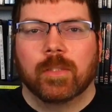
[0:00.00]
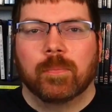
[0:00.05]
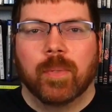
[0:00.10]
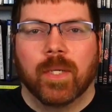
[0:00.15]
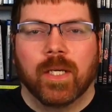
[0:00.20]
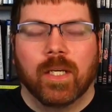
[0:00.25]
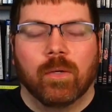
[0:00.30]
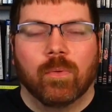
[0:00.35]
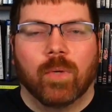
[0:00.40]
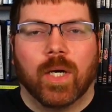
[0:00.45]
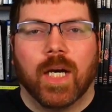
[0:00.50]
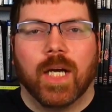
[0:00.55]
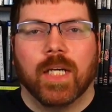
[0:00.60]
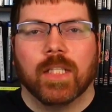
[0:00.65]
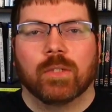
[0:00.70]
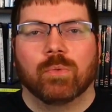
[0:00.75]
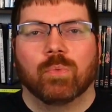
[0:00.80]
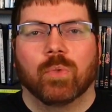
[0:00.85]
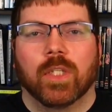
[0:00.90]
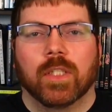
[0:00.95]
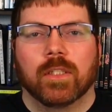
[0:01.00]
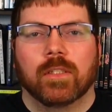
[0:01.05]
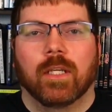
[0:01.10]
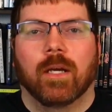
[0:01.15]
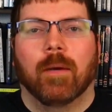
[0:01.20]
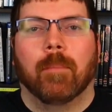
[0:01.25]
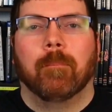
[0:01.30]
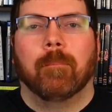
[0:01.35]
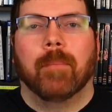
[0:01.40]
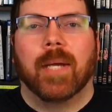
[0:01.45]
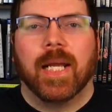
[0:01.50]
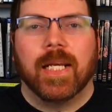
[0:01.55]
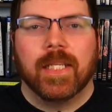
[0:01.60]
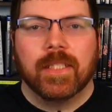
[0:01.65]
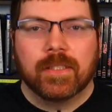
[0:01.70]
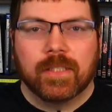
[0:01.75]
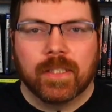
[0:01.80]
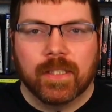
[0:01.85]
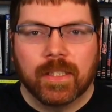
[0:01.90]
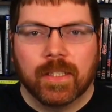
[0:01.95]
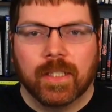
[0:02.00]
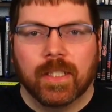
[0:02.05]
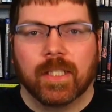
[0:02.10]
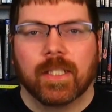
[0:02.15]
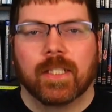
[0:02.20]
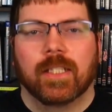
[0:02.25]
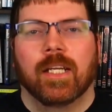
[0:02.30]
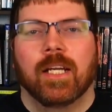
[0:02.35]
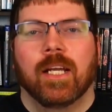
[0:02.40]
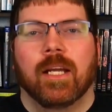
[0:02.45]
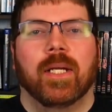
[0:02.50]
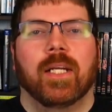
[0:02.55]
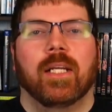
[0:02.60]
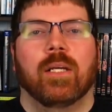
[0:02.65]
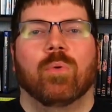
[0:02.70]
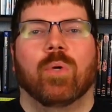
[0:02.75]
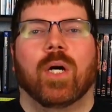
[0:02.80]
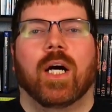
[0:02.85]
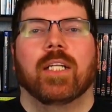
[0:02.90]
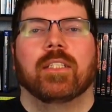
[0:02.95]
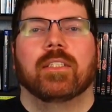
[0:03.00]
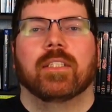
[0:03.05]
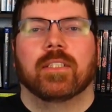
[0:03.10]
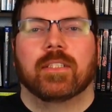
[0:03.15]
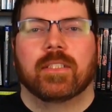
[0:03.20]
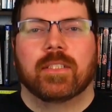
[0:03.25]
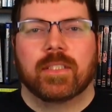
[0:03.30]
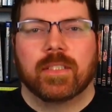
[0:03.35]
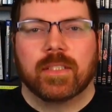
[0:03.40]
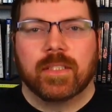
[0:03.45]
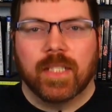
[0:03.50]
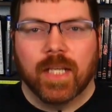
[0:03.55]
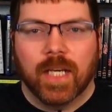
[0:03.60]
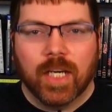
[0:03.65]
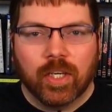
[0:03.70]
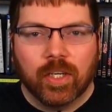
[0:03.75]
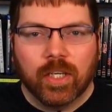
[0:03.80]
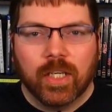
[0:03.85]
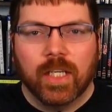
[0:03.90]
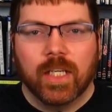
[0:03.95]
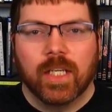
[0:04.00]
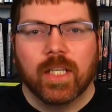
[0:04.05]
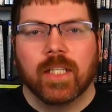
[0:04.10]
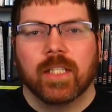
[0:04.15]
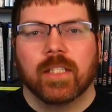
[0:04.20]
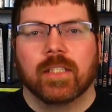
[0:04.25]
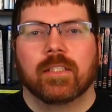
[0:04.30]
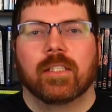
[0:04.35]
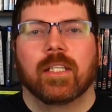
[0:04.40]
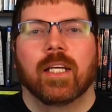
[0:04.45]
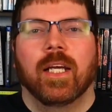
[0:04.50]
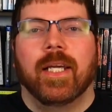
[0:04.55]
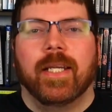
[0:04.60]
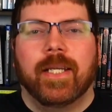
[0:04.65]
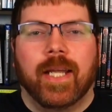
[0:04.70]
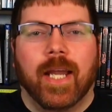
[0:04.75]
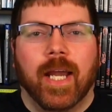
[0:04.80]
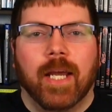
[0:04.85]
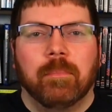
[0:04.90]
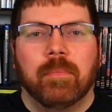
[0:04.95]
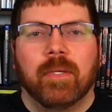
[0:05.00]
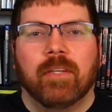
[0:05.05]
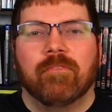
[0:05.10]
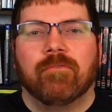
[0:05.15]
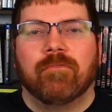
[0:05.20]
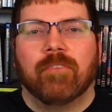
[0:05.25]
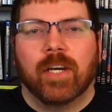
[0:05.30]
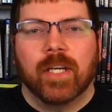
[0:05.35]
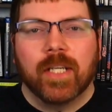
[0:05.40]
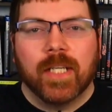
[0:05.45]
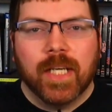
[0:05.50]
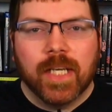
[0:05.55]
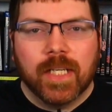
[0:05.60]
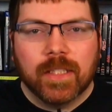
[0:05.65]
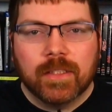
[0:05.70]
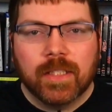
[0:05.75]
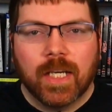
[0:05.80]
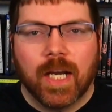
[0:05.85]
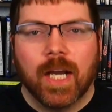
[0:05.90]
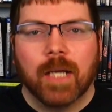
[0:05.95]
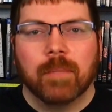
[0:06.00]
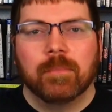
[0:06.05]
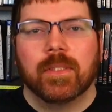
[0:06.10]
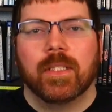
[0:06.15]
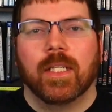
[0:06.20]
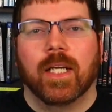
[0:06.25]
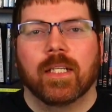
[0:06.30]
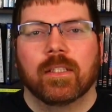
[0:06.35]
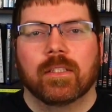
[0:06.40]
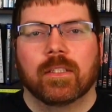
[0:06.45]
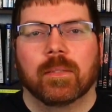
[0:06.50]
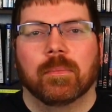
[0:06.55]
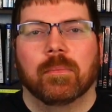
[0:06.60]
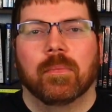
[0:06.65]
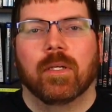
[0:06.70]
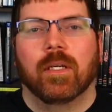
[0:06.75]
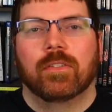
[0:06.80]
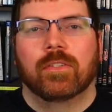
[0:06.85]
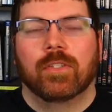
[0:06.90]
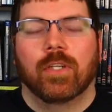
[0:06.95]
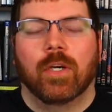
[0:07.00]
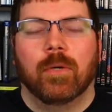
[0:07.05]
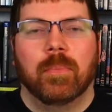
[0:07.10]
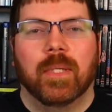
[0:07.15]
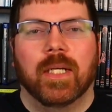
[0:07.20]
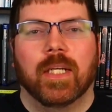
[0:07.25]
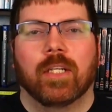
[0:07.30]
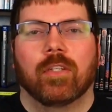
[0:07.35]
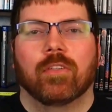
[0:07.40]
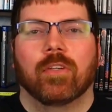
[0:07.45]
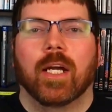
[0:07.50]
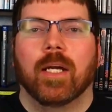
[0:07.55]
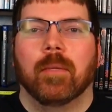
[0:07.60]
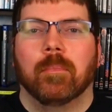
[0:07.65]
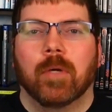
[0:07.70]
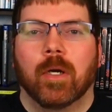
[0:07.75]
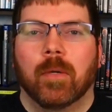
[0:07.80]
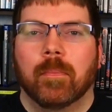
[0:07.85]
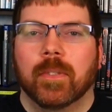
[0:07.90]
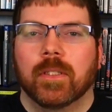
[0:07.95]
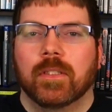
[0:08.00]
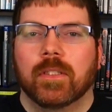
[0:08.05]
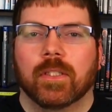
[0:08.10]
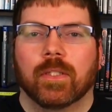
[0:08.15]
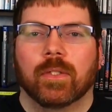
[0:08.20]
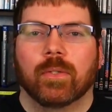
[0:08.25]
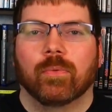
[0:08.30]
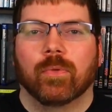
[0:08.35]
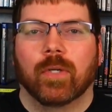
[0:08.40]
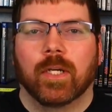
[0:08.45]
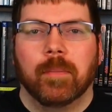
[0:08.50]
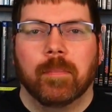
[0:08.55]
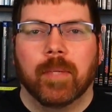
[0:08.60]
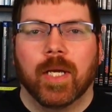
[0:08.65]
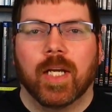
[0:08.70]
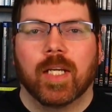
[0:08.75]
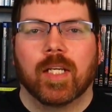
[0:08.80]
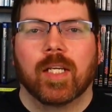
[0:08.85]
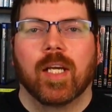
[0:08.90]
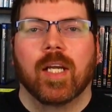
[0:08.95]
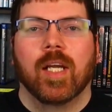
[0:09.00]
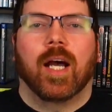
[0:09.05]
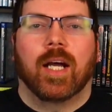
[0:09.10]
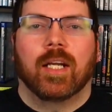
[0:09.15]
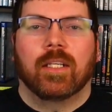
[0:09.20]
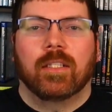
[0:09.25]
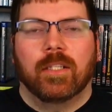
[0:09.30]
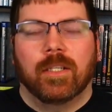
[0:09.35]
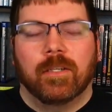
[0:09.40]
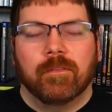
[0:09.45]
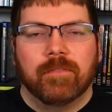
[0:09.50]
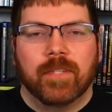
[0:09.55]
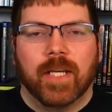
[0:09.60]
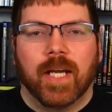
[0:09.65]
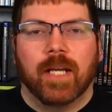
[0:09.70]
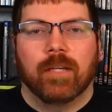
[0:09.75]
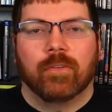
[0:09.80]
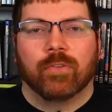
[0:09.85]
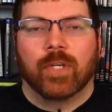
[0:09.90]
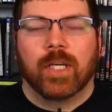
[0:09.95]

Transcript: as Pennywise was amazing, and Pennywise is scary. He's he can be funny at times. He has some so many great moments in the remake. I love that